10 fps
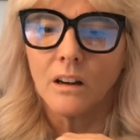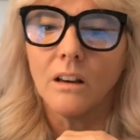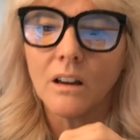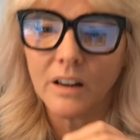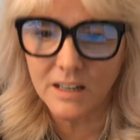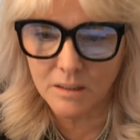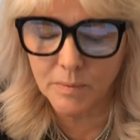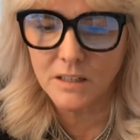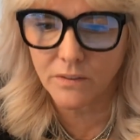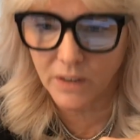learning
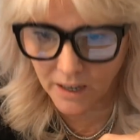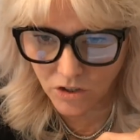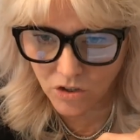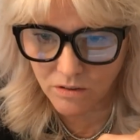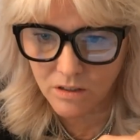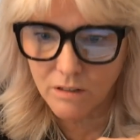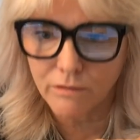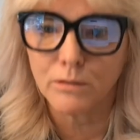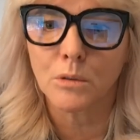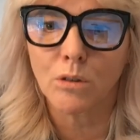specifications
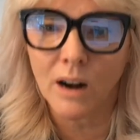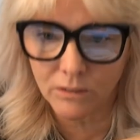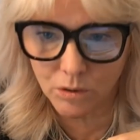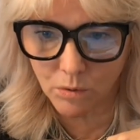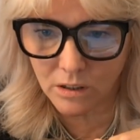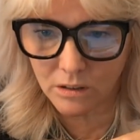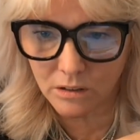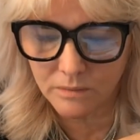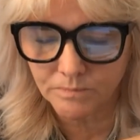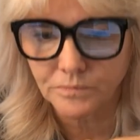from around the
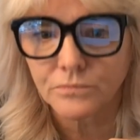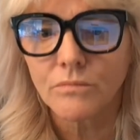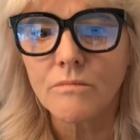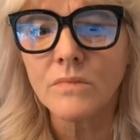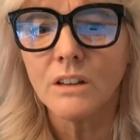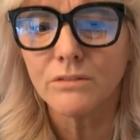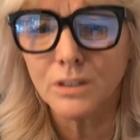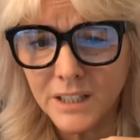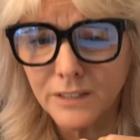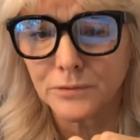world,
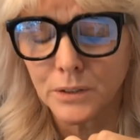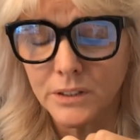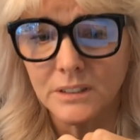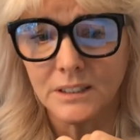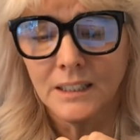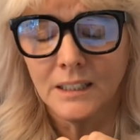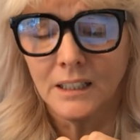from different